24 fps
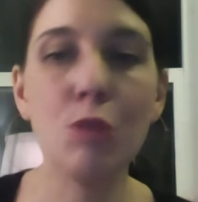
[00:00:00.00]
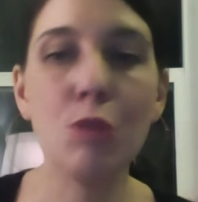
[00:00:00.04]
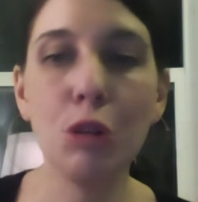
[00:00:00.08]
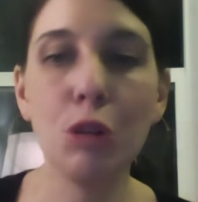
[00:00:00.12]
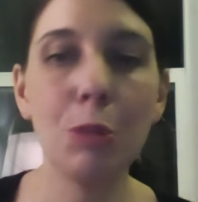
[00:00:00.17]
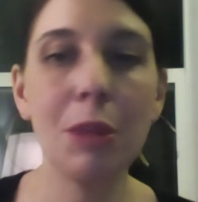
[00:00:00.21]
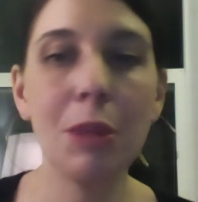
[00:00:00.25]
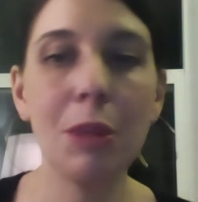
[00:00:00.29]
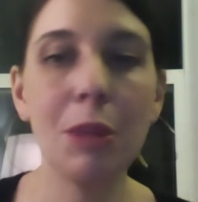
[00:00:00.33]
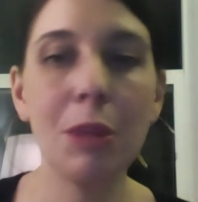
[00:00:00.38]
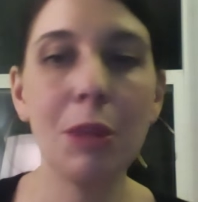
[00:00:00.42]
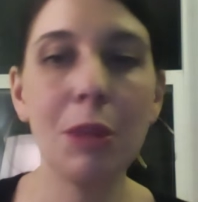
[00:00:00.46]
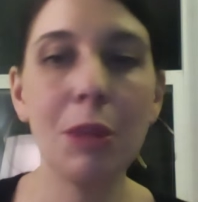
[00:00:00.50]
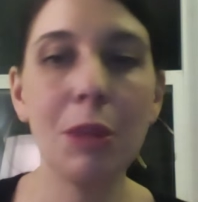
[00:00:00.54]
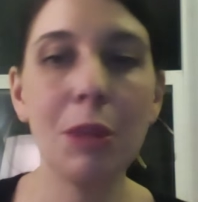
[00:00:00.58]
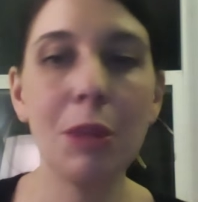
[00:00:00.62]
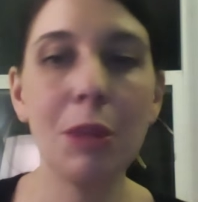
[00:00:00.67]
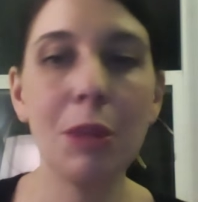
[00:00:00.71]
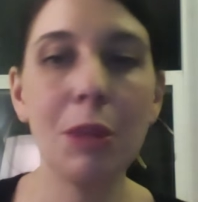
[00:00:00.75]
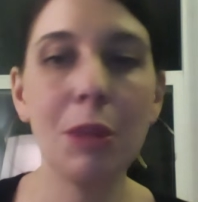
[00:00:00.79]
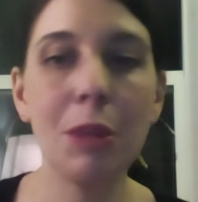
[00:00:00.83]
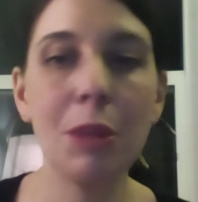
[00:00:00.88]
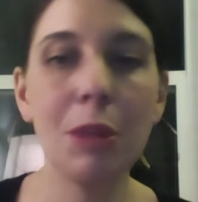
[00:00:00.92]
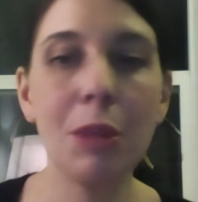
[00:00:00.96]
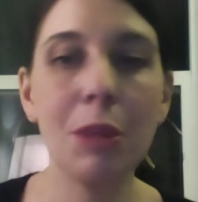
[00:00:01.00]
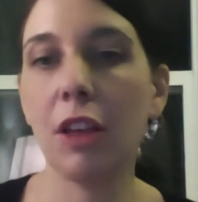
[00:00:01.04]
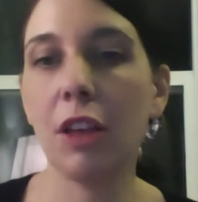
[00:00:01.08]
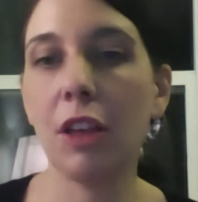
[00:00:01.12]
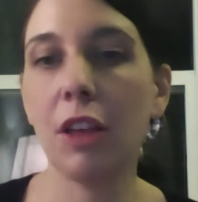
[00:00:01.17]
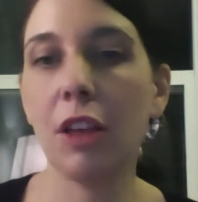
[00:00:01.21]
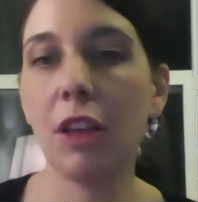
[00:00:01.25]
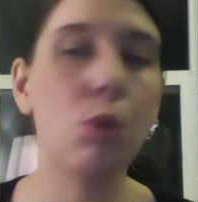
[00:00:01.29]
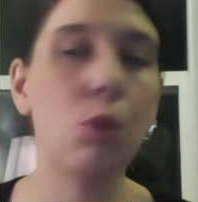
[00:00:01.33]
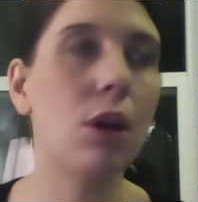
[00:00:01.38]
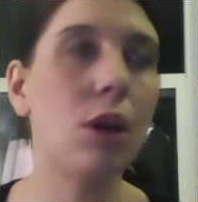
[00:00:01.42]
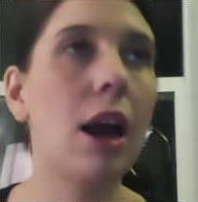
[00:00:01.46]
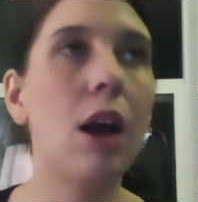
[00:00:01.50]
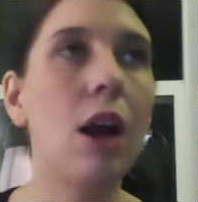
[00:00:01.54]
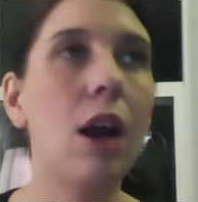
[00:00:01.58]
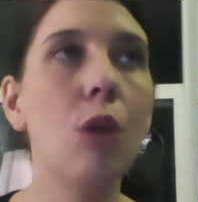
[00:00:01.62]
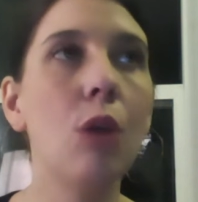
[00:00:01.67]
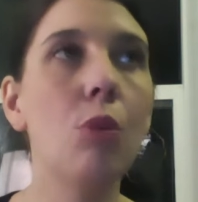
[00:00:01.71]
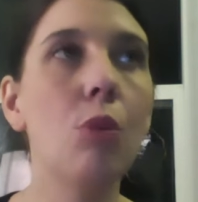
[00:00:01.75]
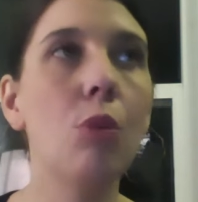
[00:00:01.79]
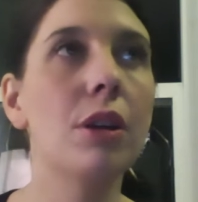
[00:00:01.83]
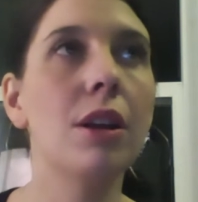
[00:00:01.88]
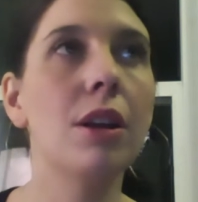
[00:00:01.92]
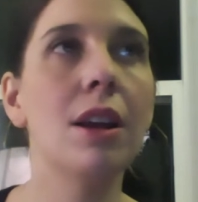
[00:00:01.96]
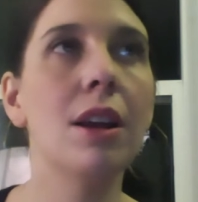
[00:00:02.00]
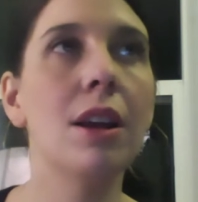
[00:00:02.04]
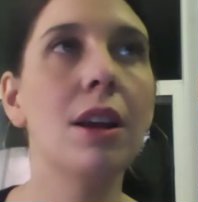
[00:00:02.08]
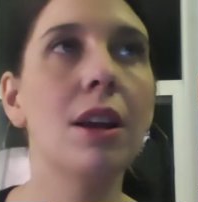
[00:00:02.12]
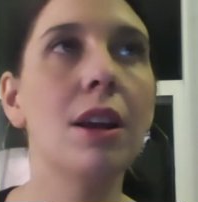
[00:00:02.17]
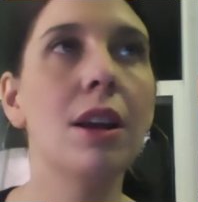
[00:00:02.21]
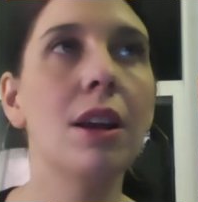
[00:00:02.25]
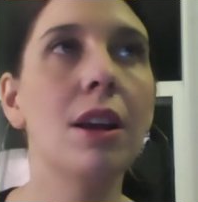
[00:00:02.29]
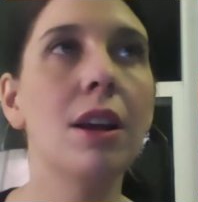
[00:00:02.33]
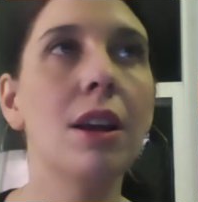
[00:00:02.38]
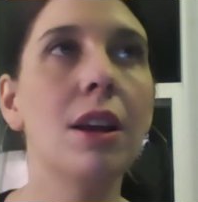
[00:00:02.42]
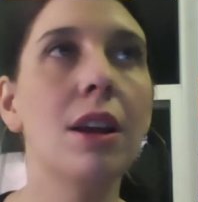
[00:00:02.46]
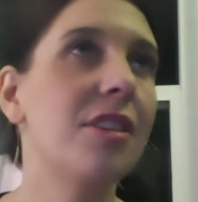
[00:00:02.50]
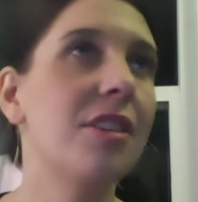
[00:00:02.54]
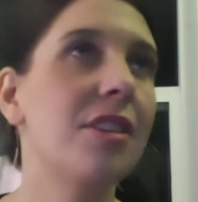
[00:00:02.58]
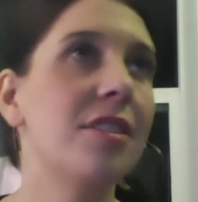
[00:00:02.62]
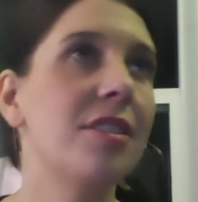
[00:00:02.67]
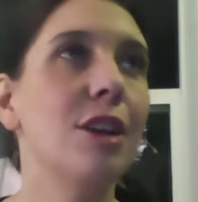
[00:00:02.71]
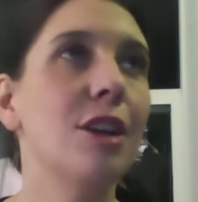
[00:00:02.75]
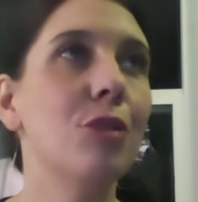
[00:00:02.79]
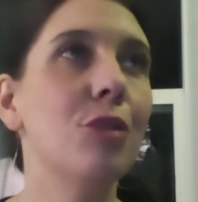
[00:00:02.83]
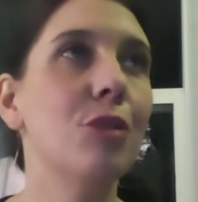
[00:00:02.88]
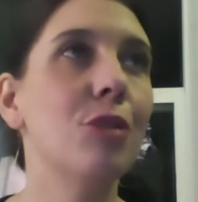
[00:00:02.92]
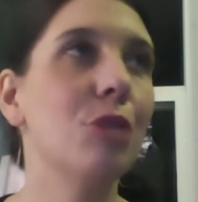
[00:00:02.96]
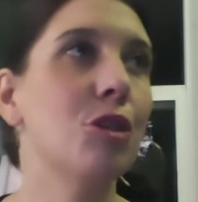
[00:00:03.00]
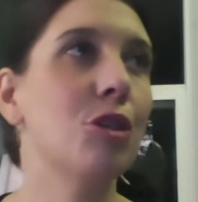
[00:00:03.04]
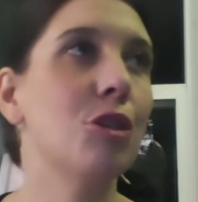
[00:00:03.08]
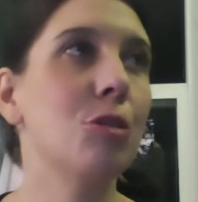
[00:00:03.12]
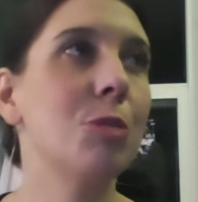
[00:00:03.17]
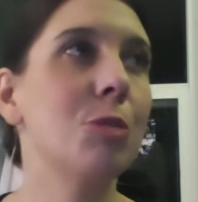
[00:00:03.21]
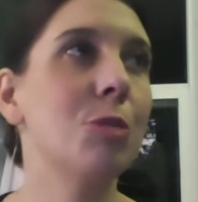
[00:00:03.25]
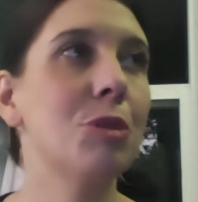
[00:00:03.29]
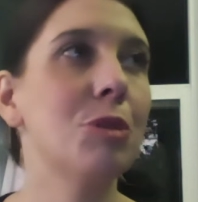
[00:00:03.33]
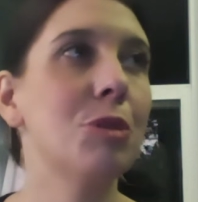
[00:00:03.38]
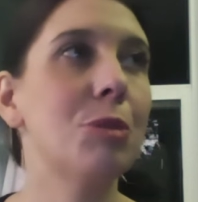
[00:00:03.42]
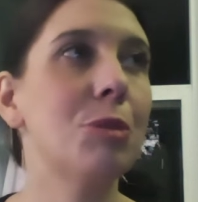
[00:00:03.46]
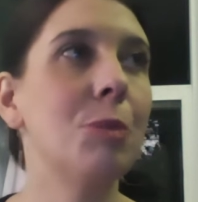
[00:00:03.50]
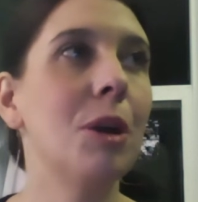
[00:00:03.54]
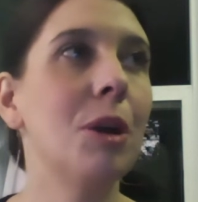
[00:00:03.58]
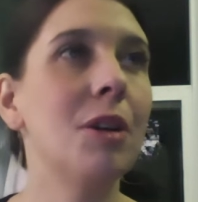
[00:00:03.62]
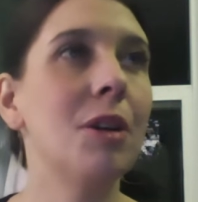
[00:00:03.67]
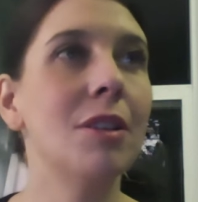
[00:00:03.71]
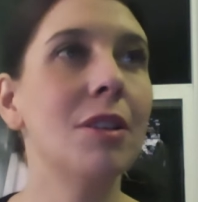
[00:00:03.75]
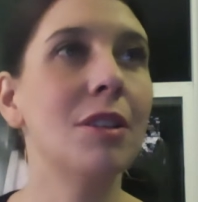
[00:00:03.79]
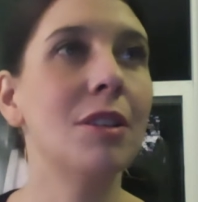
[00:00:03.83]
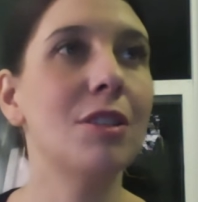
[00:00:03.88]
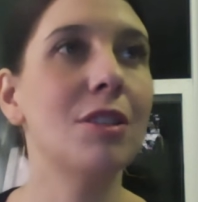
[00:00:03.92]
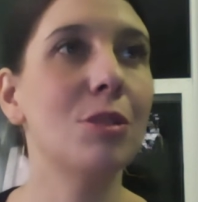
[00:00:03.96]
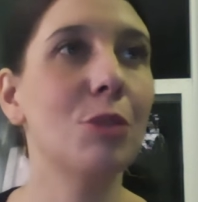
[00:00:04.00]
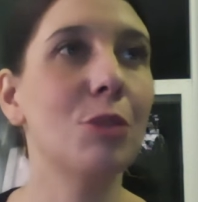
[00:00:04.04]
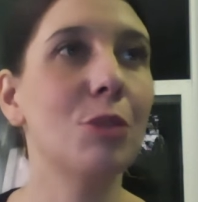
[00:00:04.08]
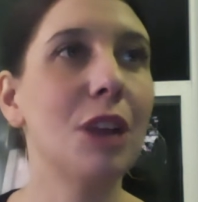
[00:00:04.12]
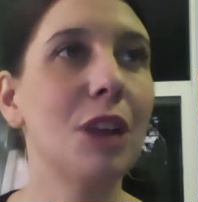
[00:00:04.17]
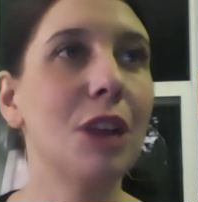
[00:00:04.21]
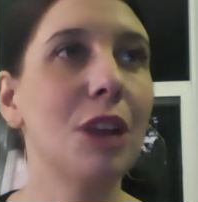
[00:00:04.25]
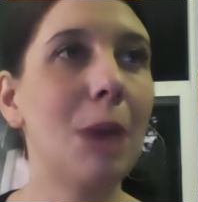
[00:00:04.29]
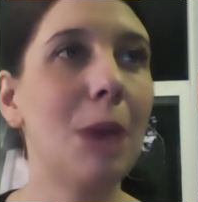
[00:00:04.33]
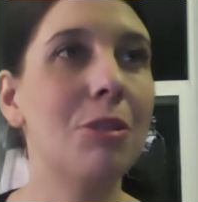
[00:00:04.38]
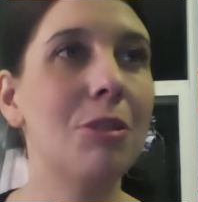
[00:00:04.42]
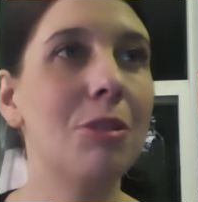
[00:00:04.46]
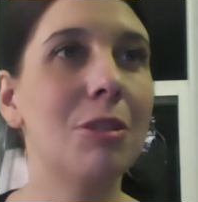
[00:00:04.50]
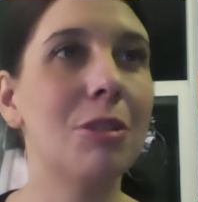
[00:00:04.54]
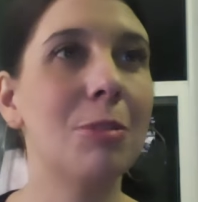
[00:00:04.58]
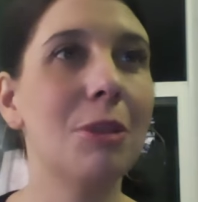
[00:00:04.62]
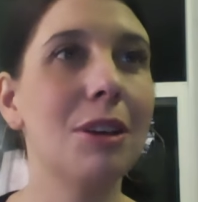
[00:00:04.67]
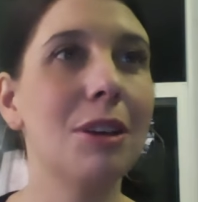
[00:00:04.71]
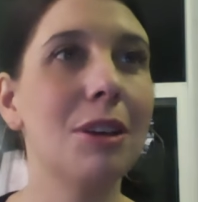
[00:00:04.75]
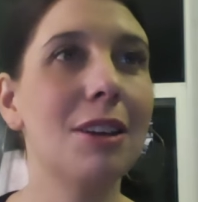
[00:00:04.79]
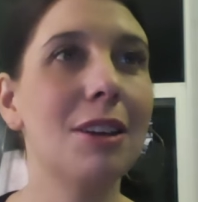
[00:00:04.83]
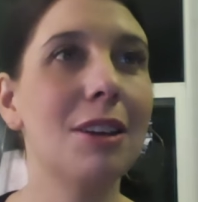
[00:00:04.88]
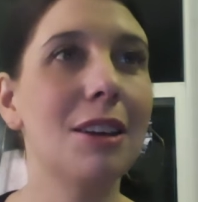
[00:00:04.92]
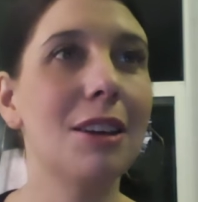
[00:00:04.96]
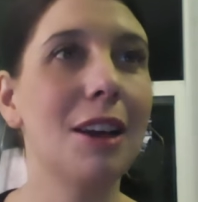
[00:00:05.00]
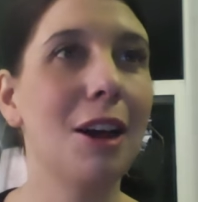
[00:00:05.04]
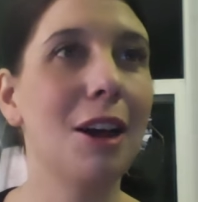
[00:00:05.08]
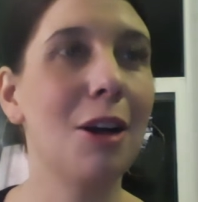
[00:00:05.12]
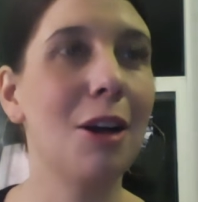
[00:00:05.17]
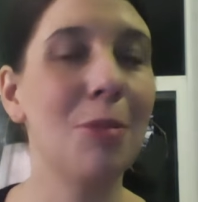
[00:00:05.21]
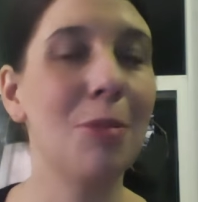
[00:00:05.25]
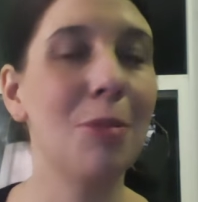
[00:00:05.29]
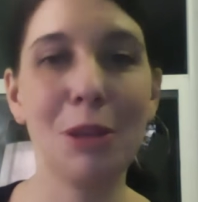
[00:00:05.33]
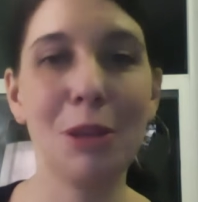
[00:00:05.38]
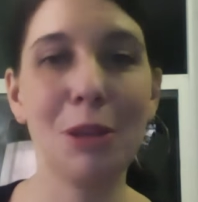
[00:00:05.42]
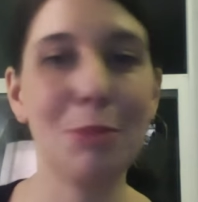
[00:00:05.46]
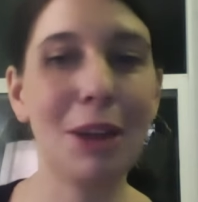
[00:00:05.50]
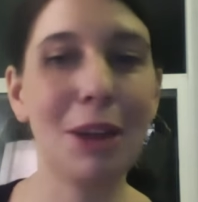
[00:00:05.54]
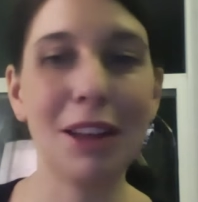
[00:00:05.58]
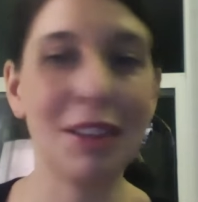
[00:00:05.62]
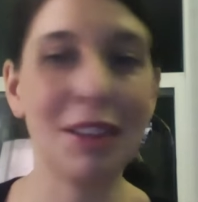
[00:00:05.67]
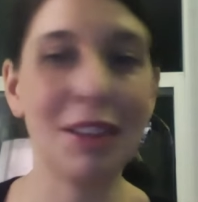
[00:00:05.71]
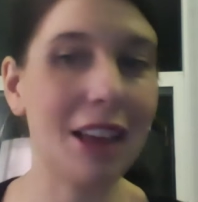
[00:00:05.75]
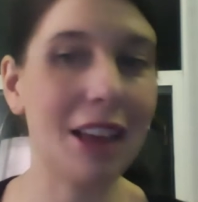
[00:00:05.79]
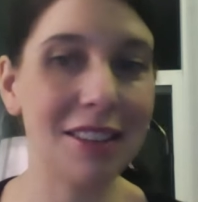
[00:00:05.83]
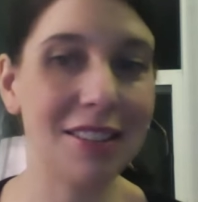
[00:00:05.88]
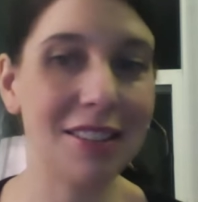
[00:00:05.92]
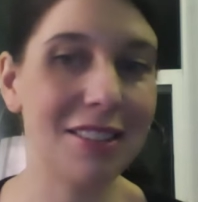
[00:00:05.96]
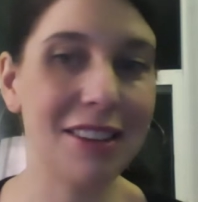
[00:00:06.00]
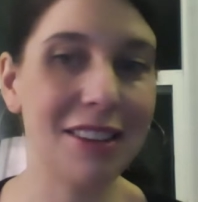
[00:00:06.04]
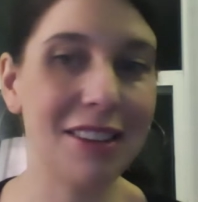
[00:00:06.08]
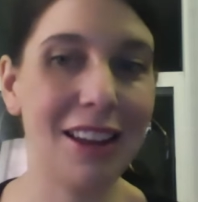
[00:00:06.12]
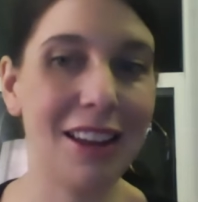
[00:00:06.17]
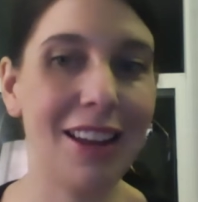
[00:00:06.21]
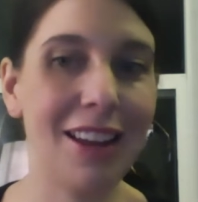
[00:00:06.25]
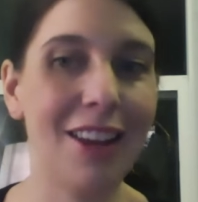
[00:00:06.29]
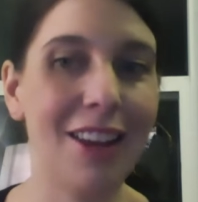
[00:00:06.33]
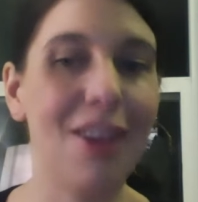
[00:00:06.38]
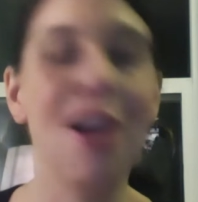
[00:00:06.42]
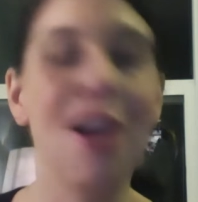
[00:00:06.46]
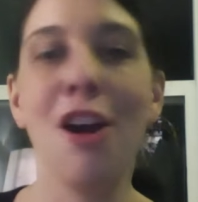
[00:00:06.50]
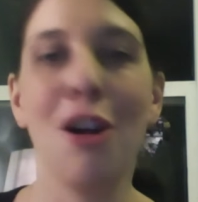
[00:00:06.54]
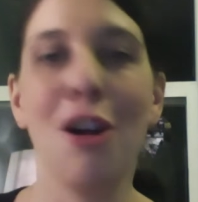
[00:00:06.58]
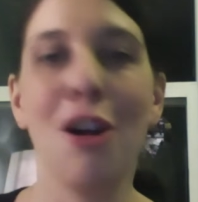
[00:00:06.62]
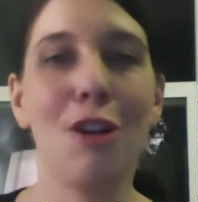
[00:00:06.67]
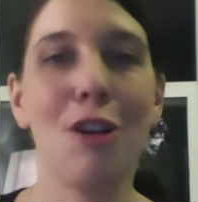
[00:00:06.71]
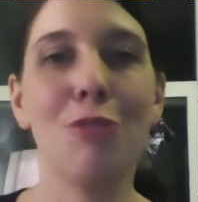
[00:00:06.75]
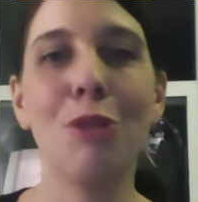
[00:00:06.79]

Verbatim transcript: I will be thinking, I'll think like, well, how would this narrator be responding to what happened to me in my class today,